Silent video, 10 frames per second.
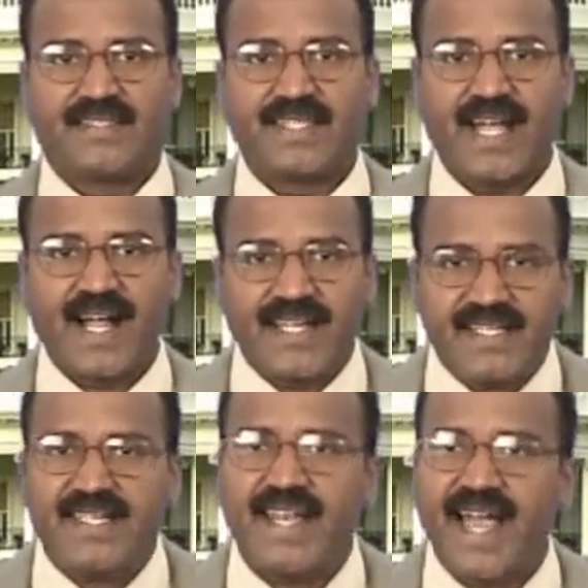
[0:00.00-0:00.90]
The
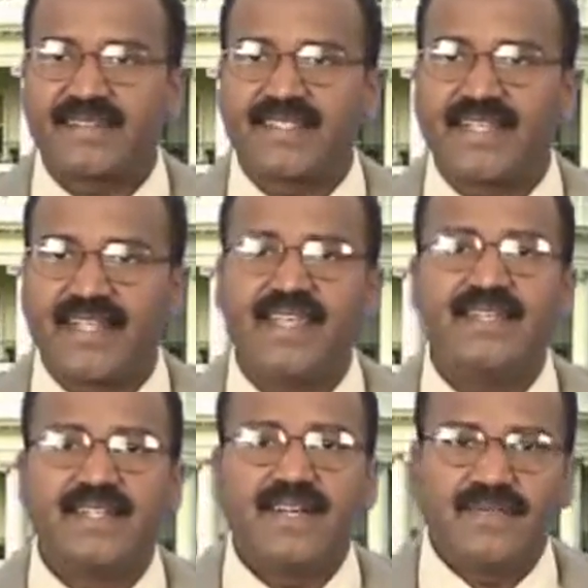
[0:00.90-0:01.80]
addition auxiliary
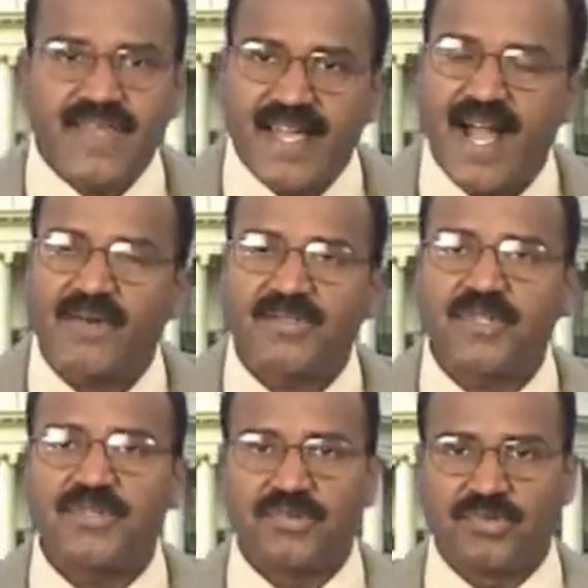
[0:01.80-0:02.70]
we have
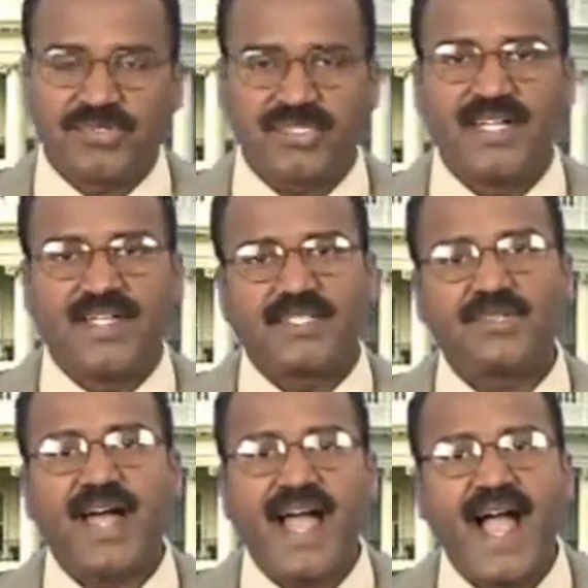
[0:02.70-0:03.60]
to use
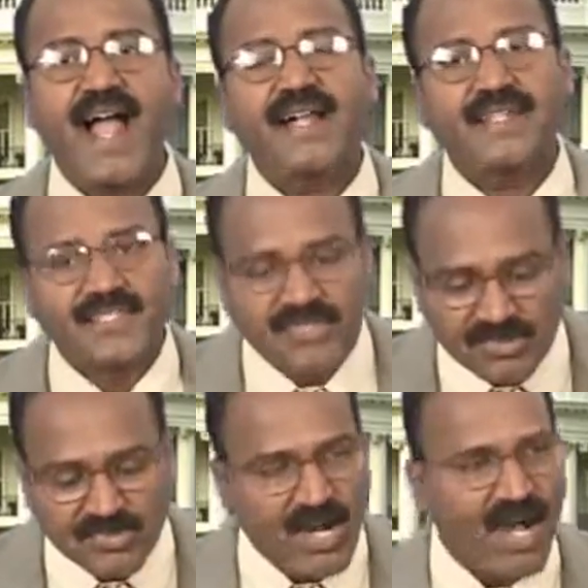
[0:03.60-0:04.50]
to add
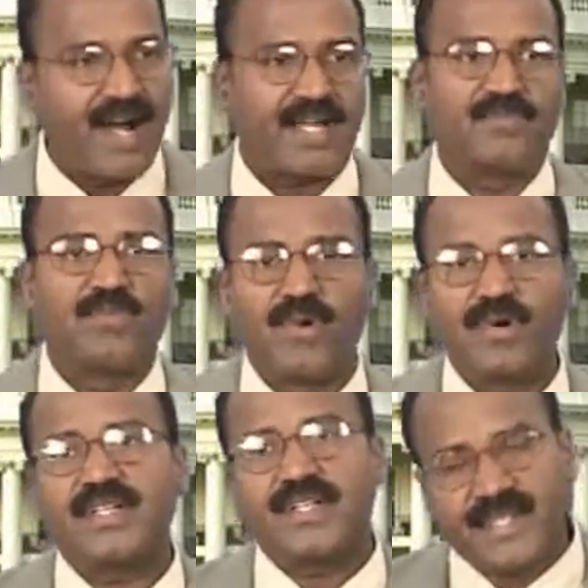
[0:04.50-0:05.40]
2 or
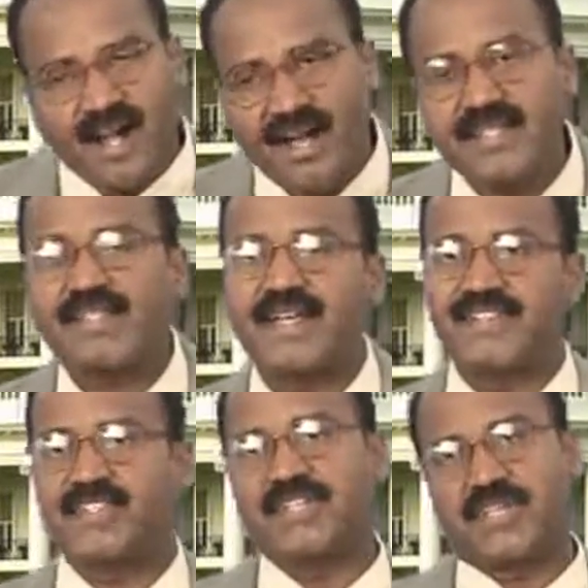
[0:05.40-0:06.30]
more
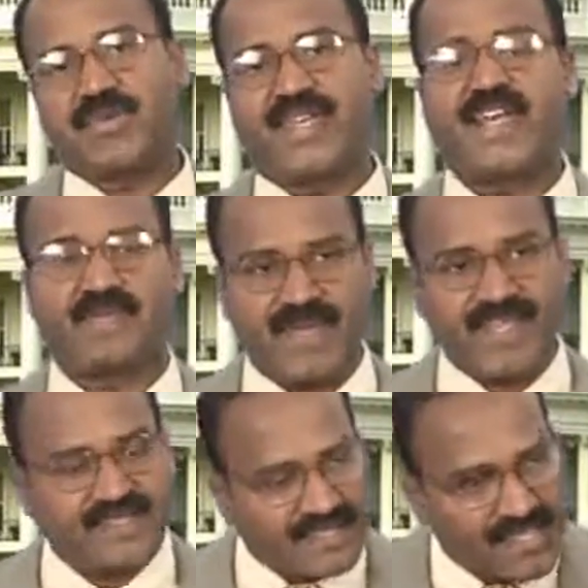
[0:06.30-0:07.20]
non-consecutive, here
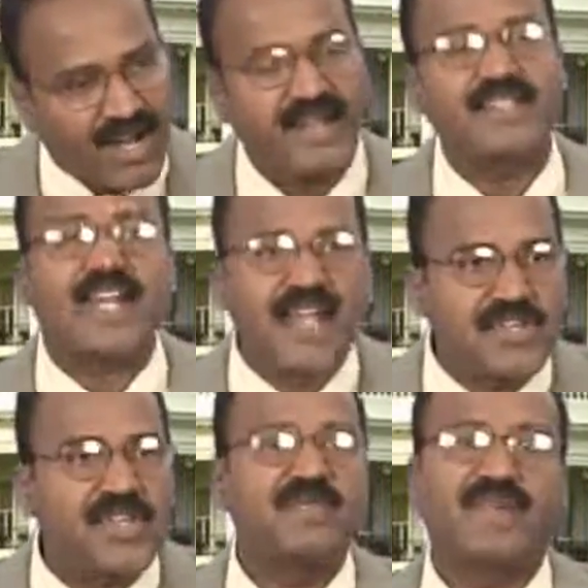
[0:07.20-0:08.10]
means
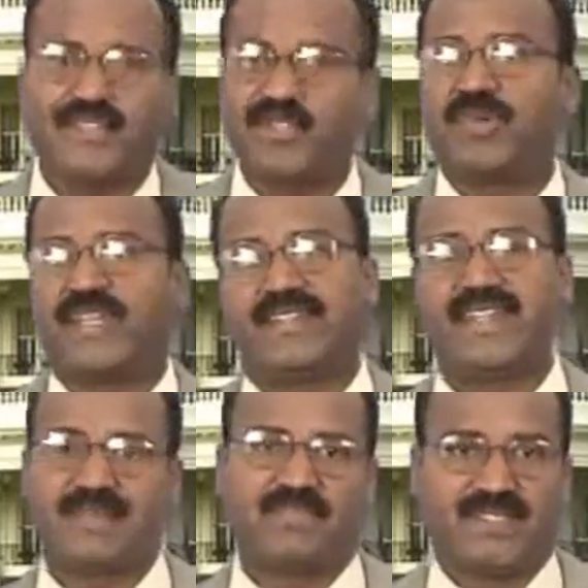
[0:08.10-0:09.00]
non-continuous UDC
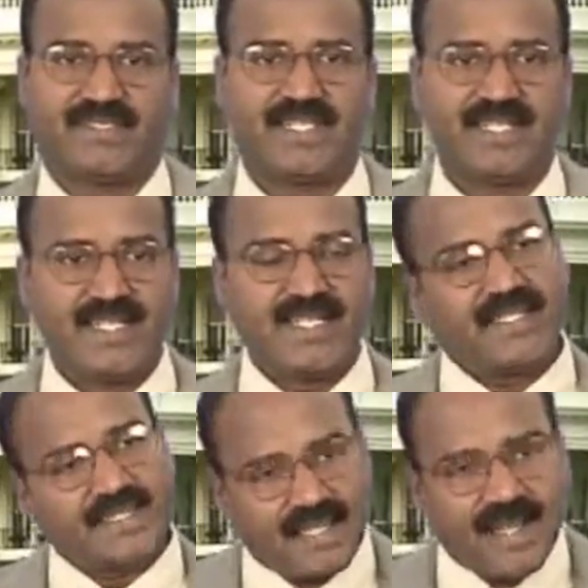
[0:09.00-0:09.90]
numbers.
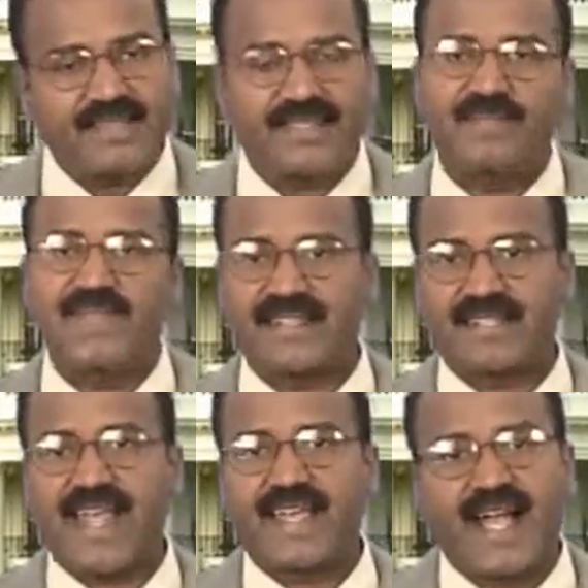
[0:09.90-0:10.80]
There are
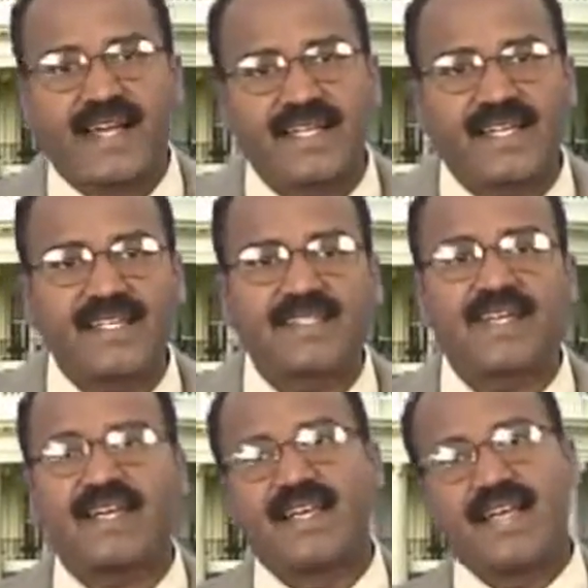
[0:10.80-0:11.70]
subjects like
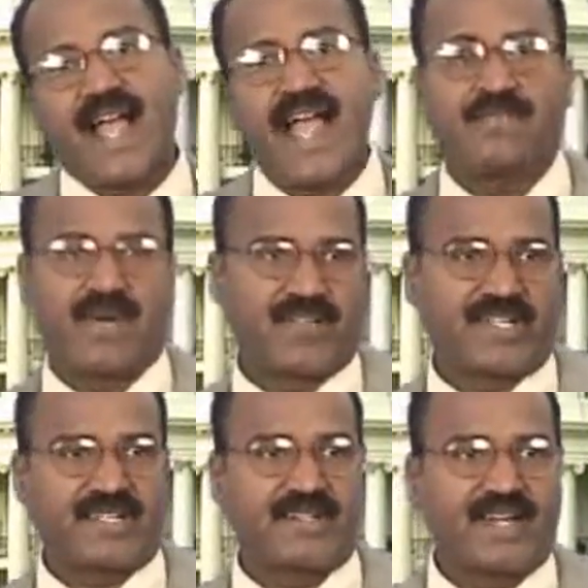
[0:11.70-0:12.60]
agriculture and
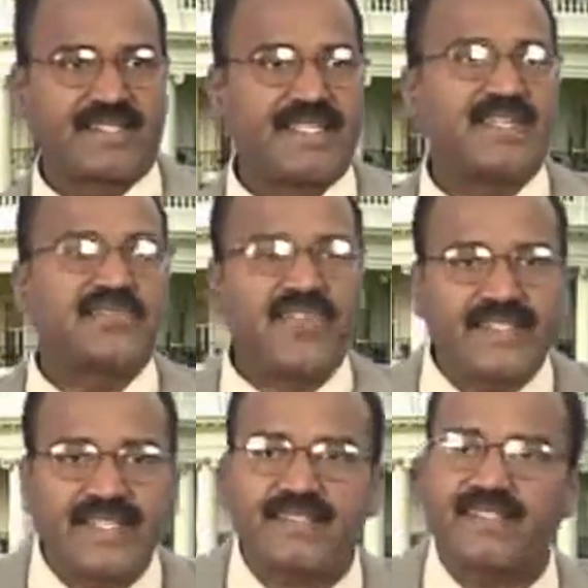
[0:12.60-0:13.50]
biotechnology,
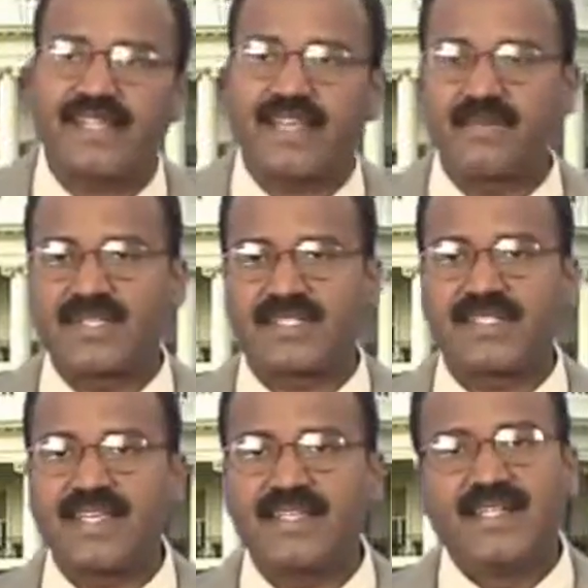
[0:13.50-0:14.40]
physics and
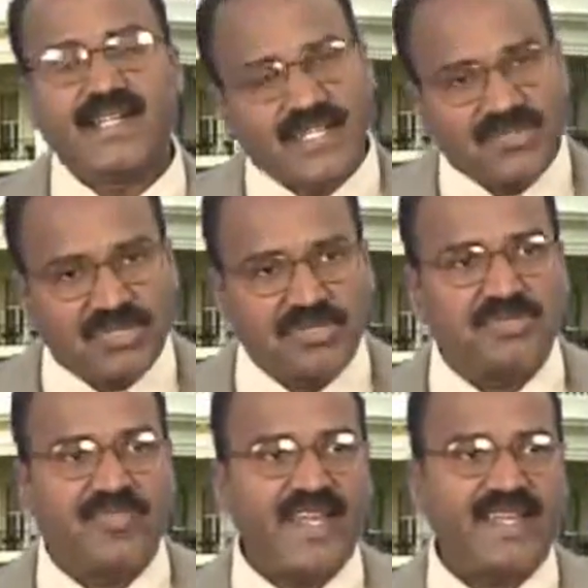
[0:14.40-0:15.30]
chemistry. Due to
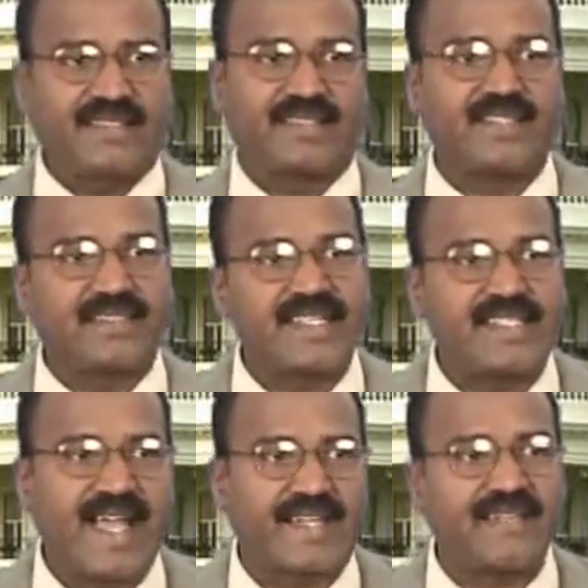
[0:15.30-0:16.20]
various
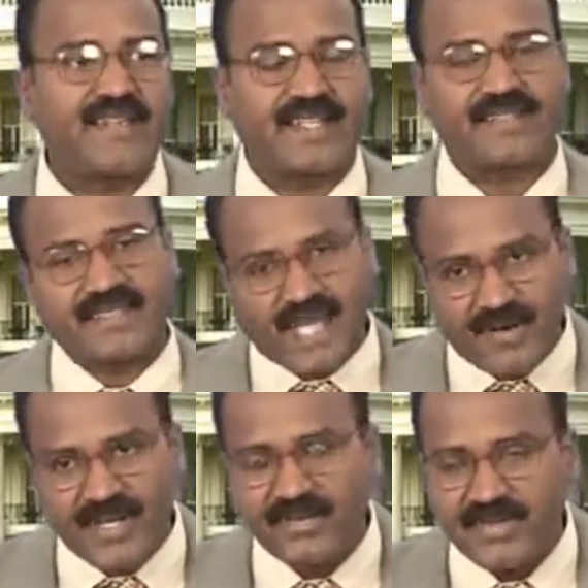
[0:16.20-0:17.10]
research activities,
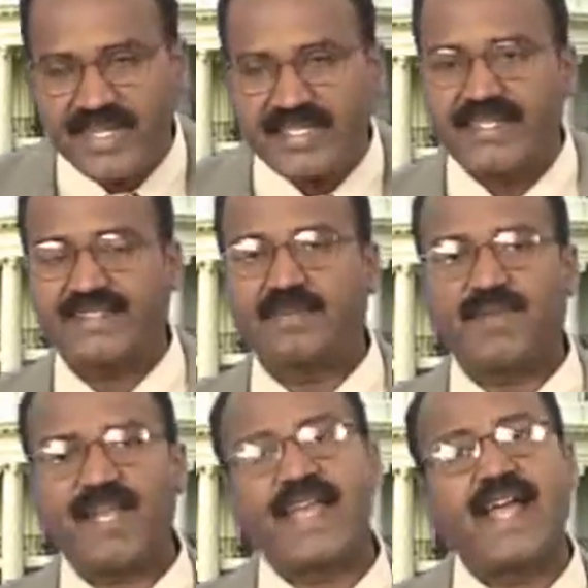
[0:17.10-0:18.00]
now
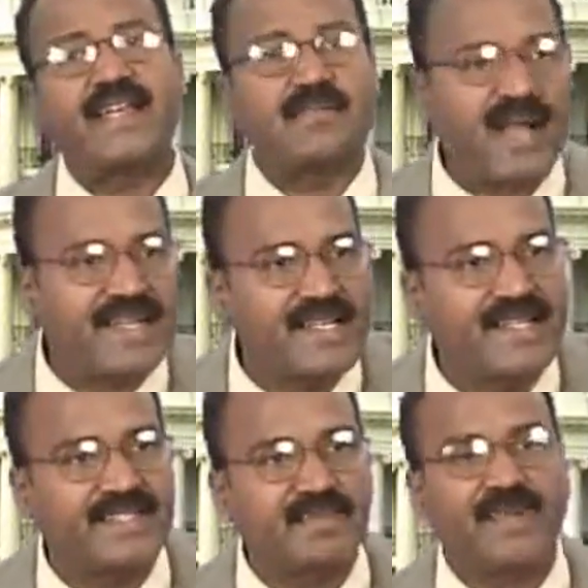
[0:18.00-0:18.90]
interdisciplinary and
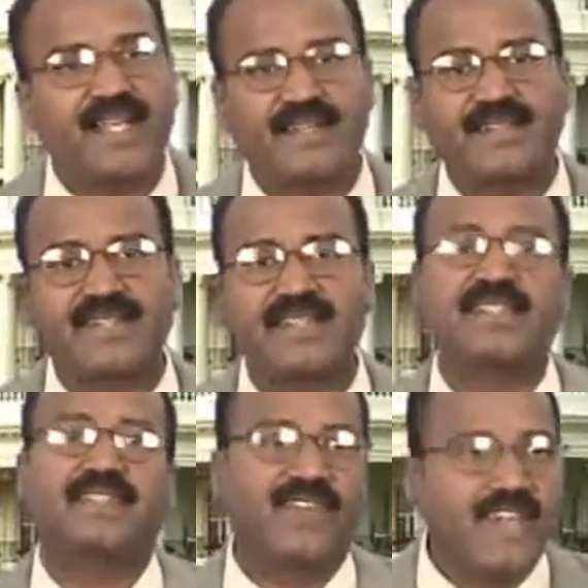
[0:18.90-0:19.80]
multidisciplinary research
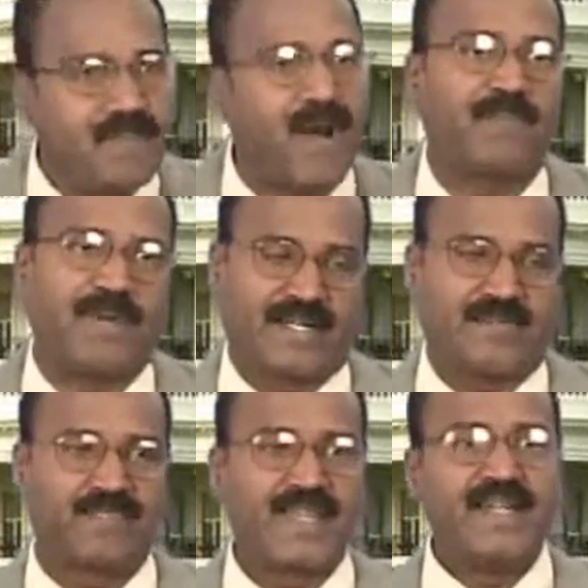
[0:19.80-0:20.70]
is very popular.
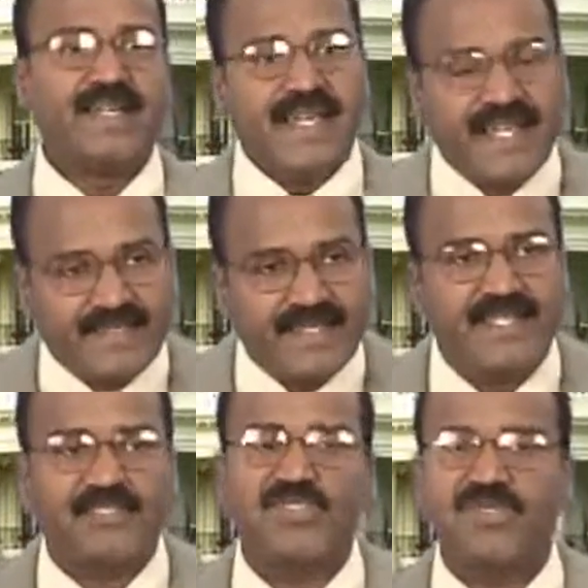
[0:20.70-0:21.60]
In
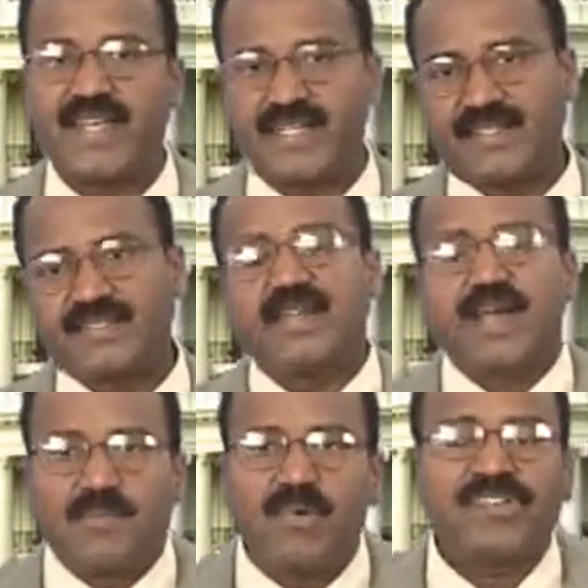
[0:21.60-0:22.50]
these situations,
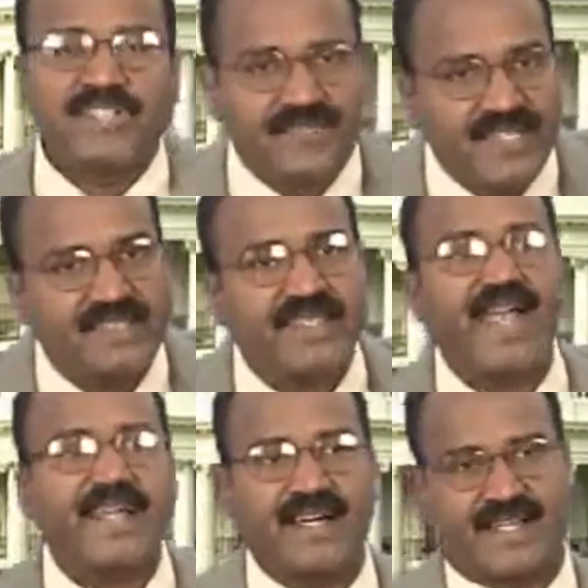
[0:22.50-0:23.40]
books of this
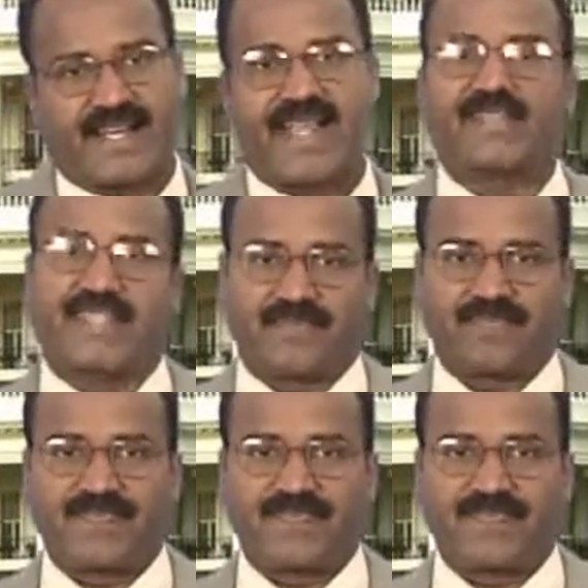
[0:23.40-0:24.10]
kind are arising.